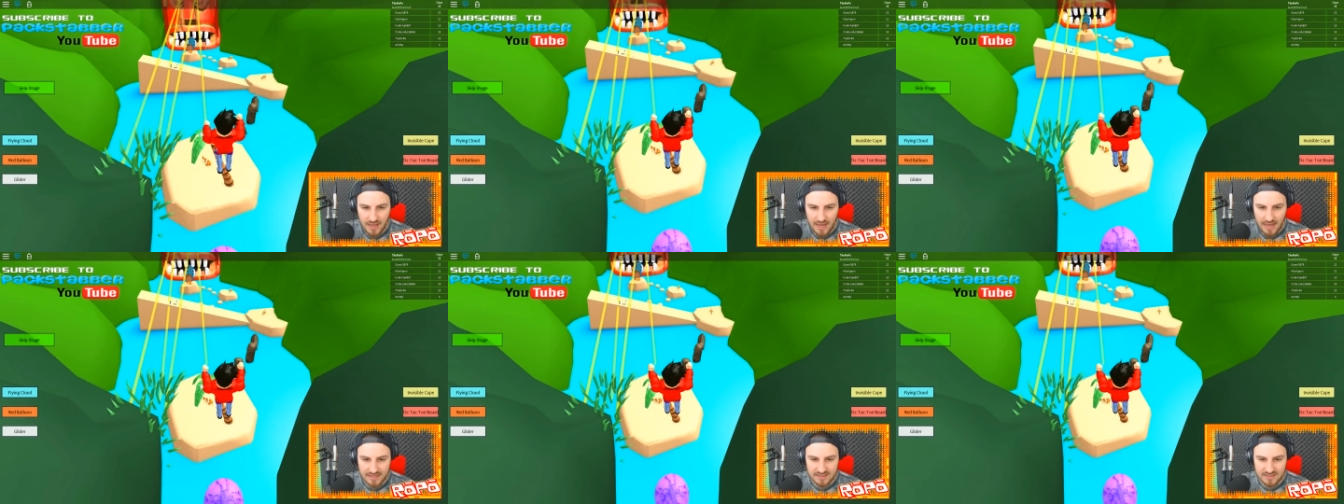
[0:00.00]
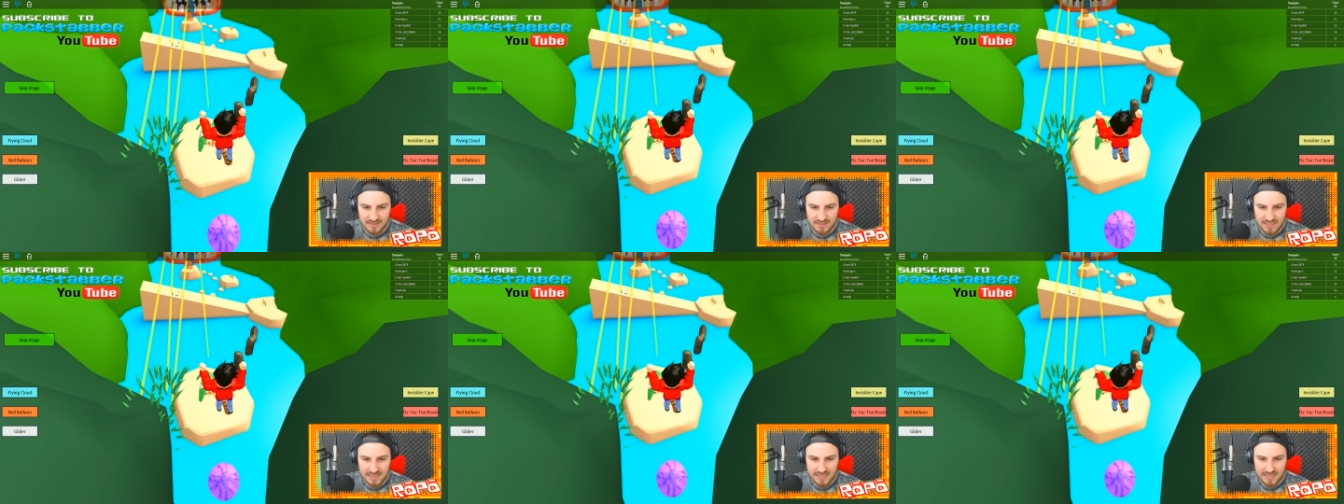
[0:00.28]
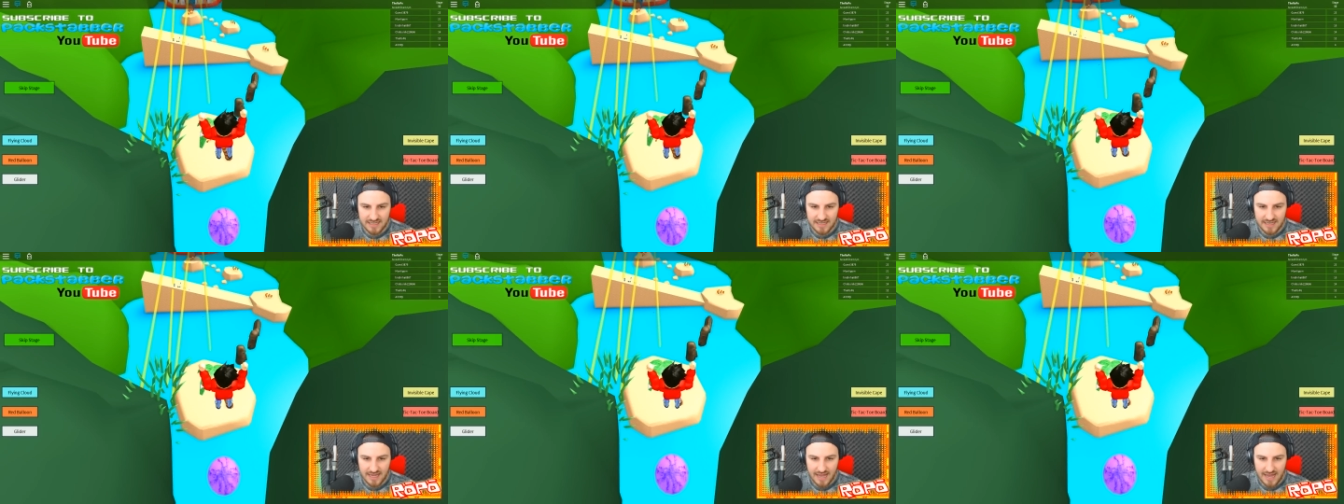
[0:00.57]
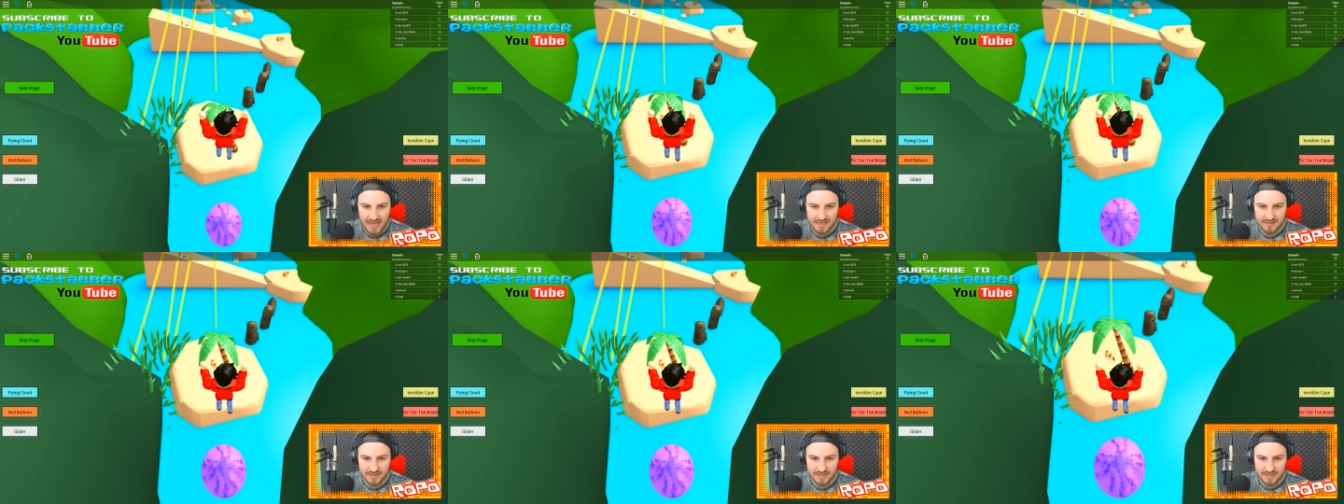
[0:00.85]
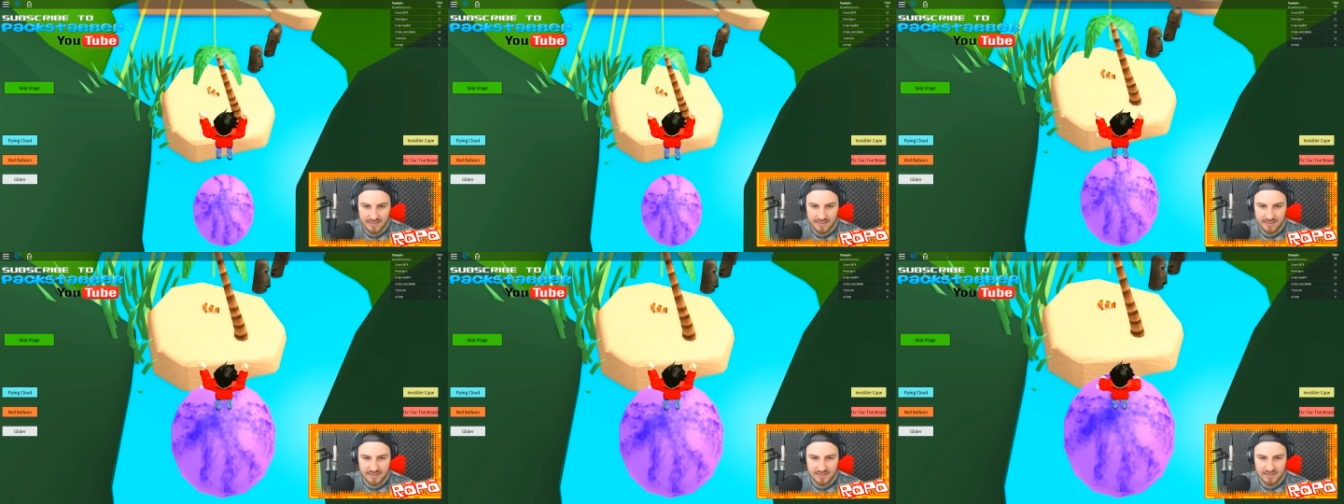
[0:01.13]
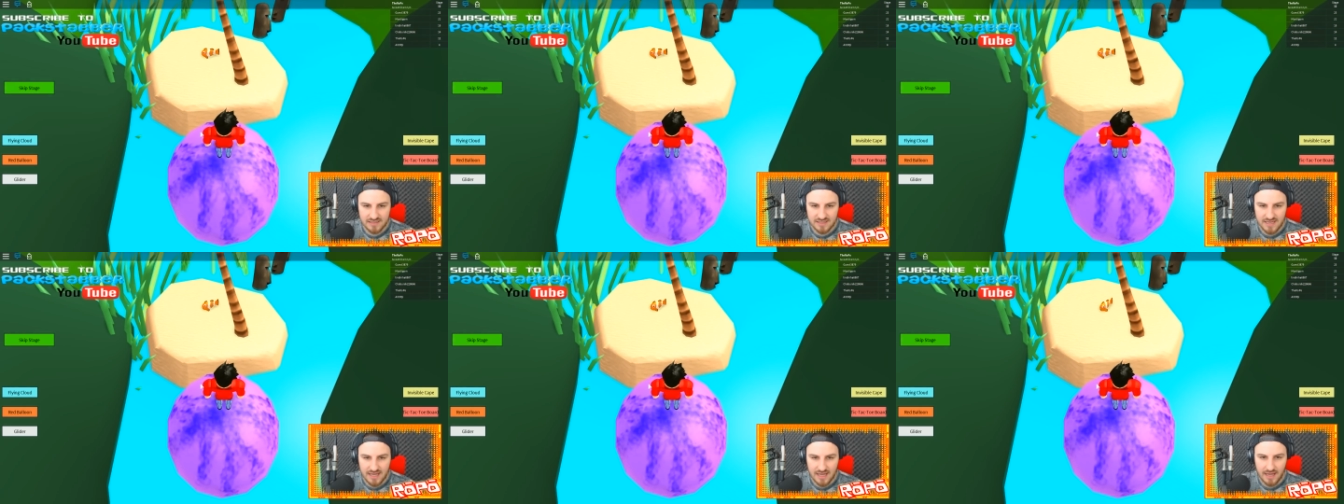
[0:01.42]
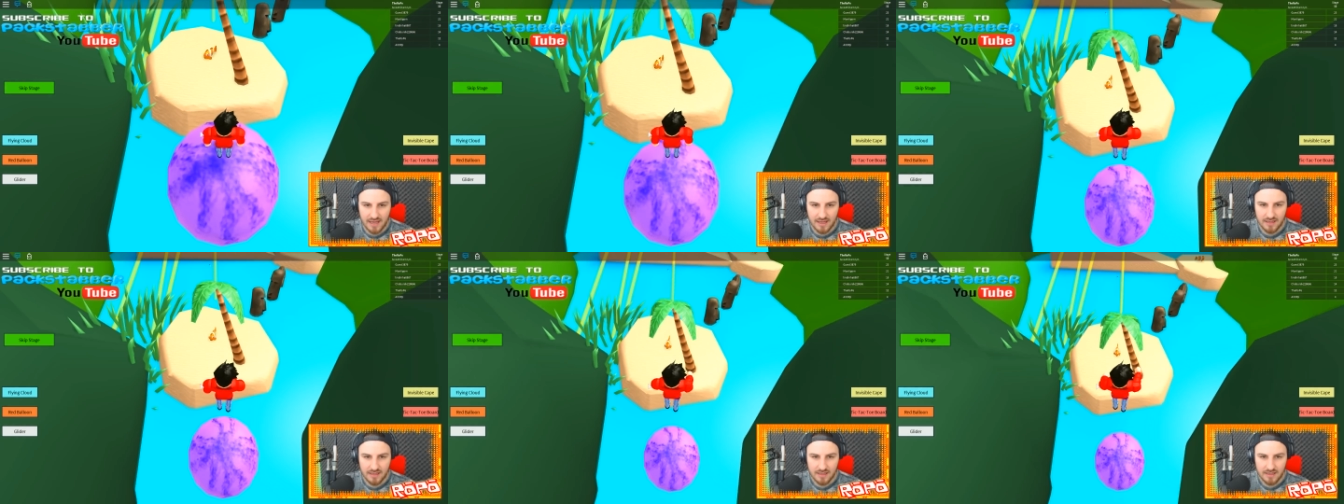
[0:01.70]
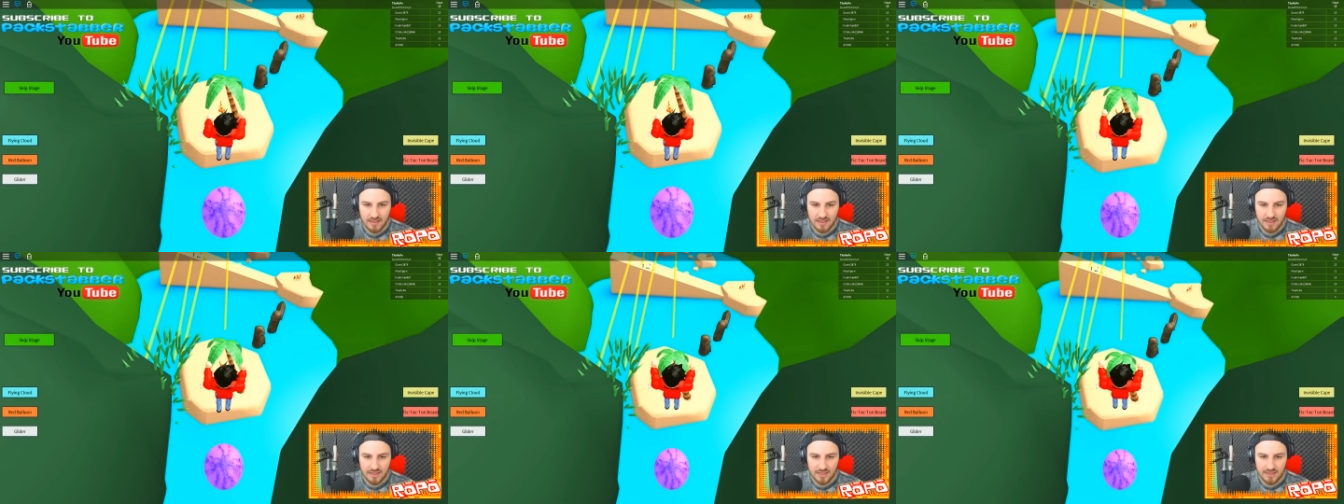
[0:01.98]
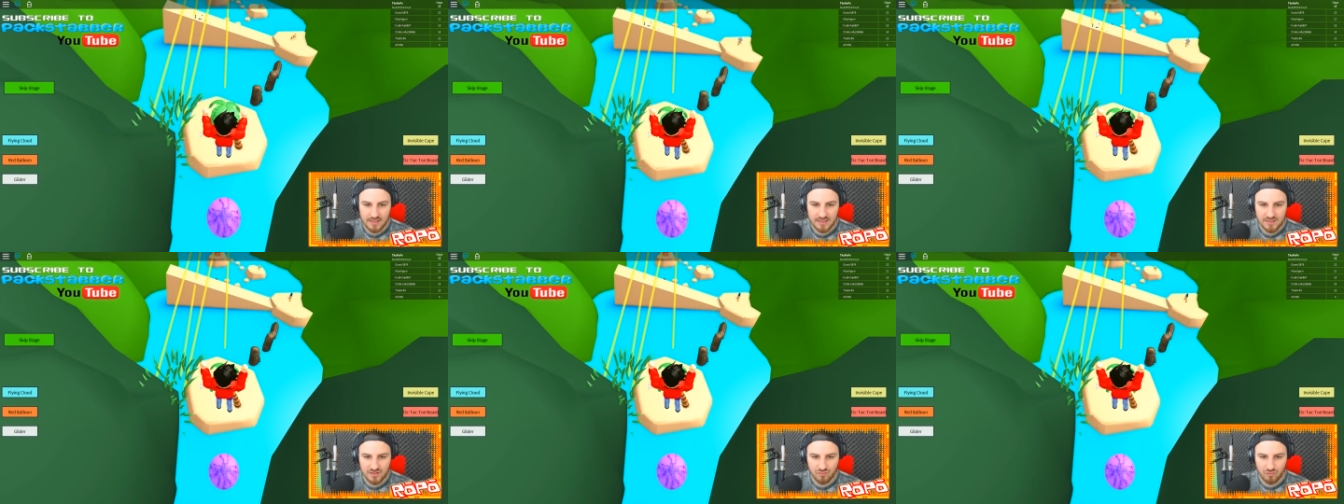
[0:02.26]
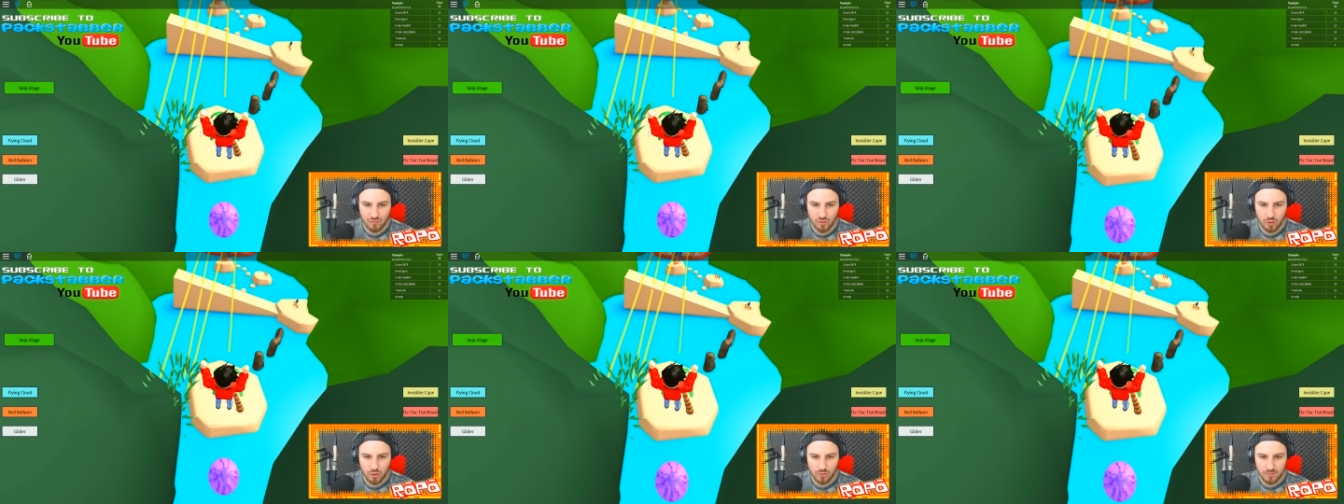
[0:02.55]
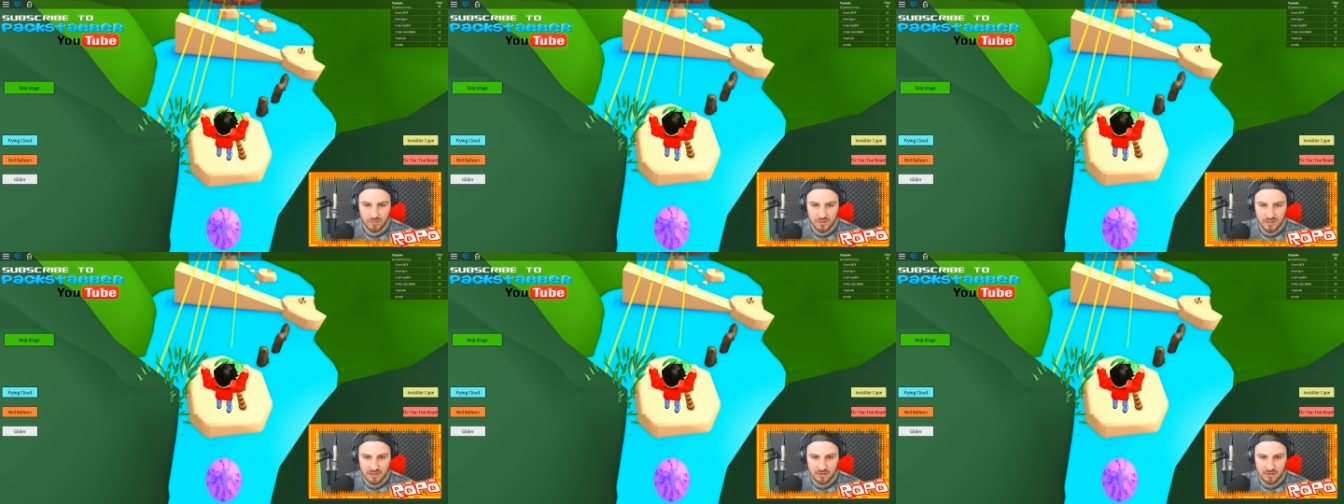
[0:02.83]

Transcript: has a tiki head in his room.